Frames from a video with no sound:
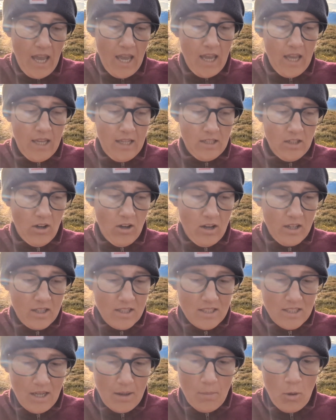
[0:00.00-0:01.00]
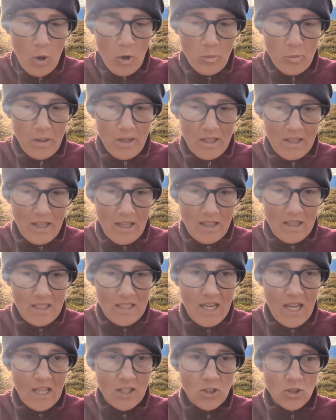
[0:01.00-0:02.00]
And honestly, I'm hoping that the
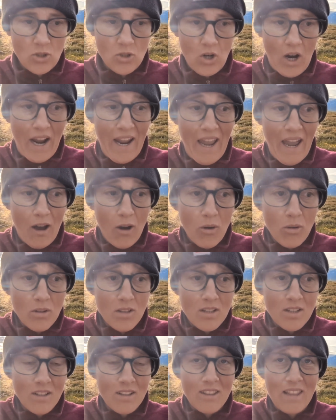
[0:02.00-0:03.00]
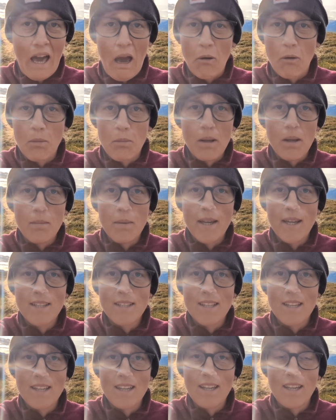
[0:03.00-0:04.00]
tents dry out. That would be
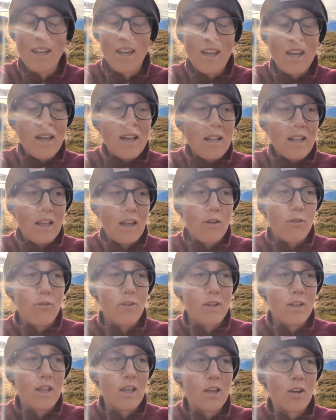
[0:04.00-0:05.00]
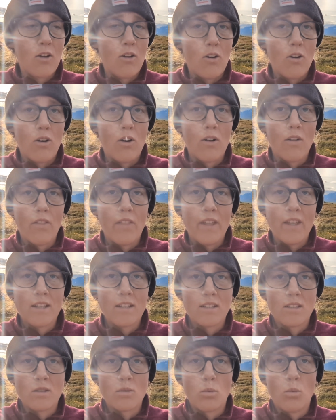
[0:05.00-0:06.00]
amazing. Like, I feel like all
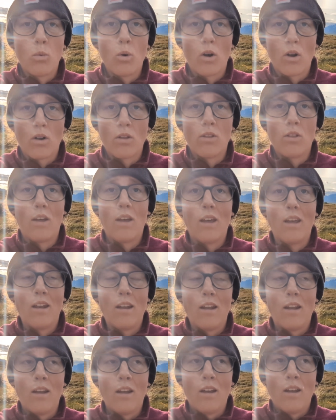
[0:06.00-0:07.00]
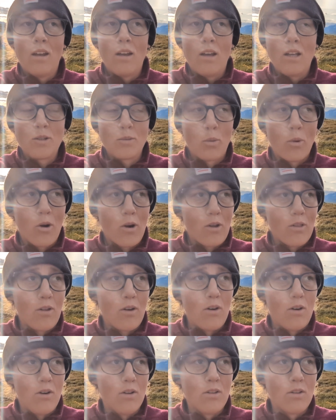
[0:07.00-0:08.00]
this is worth it. Is worth
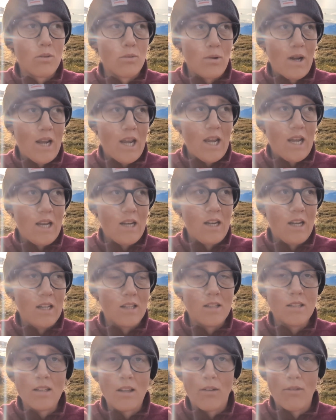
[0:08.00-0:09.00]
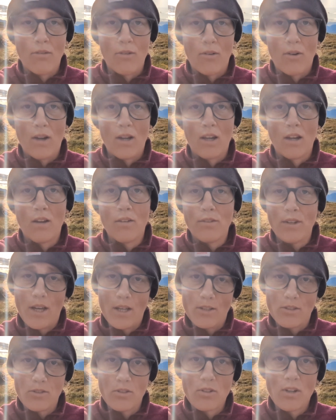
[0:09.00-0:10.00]
all the rain and suffering of
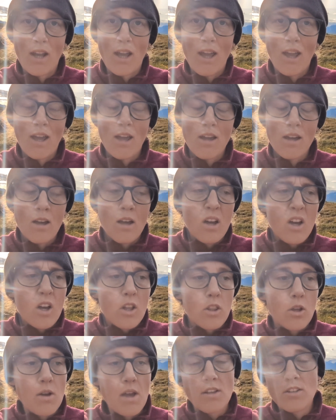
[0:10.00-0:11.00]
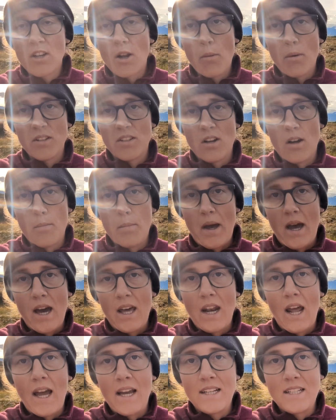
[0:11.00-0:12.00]
yesterday. Though yesterday wasn't all
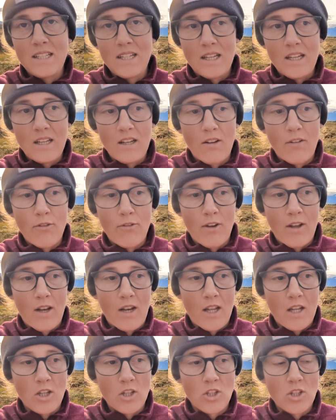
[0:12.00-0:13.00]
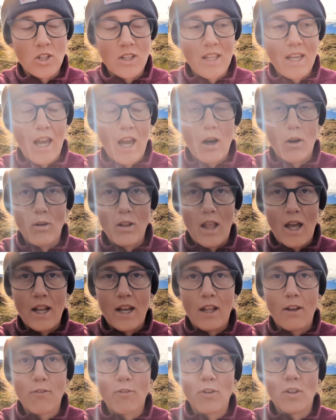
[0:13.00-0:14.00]
bad, I did finish the
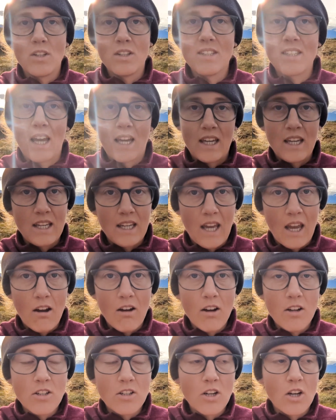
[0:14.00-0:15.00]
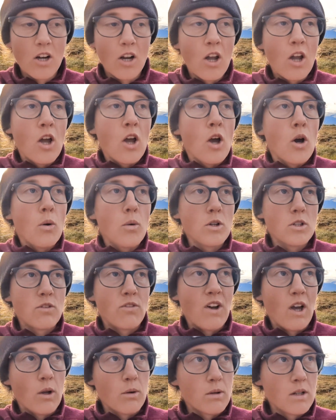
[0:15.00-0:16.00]
outlining for the second character,
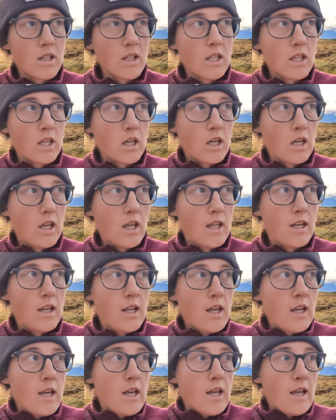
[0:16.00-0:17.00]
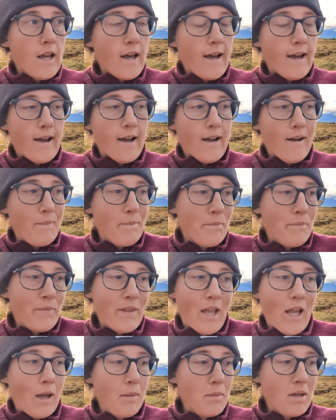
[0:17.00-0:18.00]
which felt really good. I
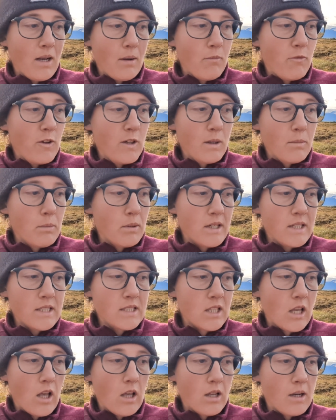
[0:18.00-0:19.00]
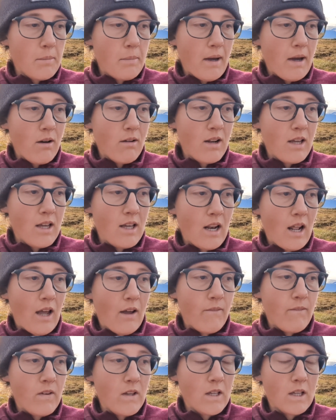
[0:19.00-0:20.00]
mean, I'm feeling pretty solid about it.
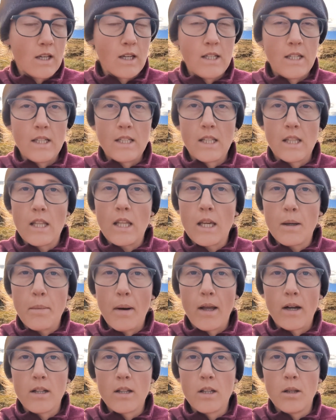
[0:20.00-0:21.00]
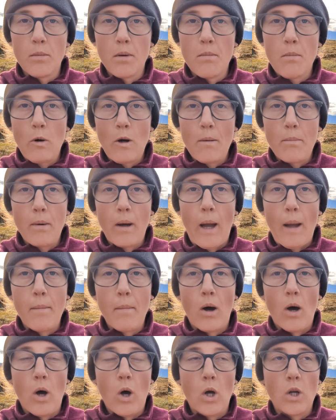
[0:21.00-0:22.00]
I feel like I need to think about it a little bit more, but
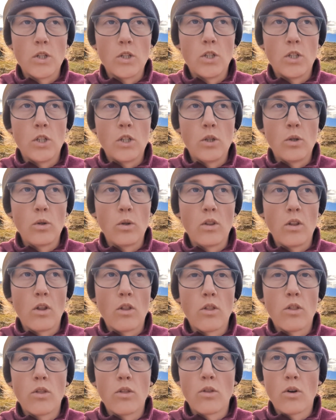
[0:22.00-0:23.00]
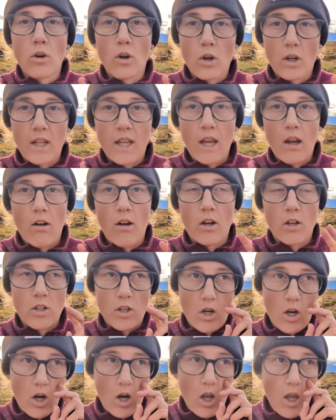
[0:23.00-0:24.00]
I'm on to the third
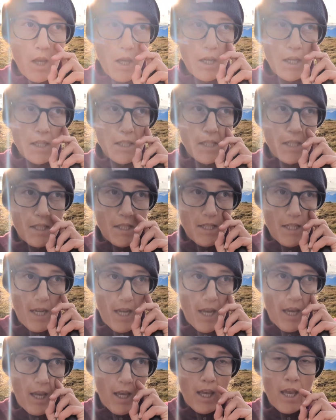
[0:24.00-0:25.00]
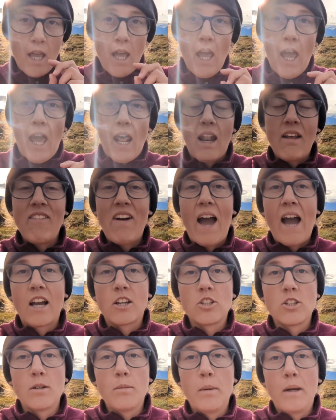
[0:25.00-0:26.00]
character today. And I've
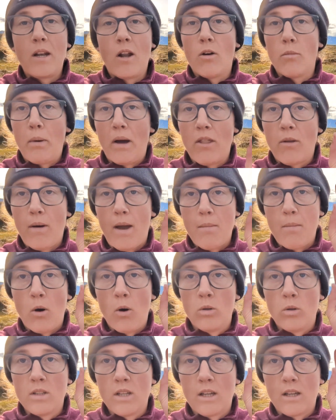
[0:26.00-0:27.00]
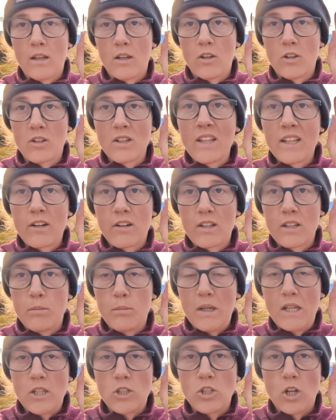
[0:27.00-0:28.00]
actually been, oh, by the way, you're literally
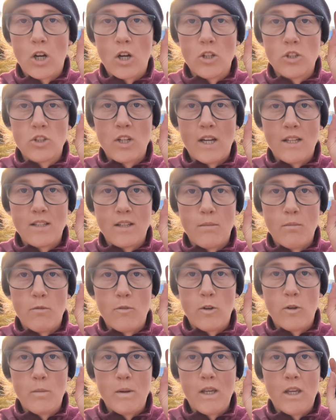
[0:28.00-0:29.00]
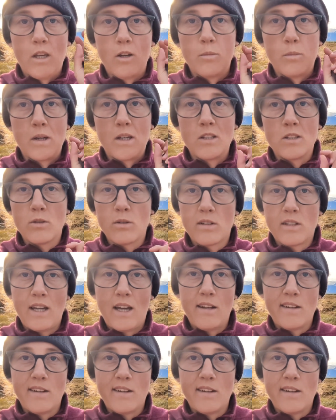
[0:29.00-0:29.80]
being charged as I'm filming you because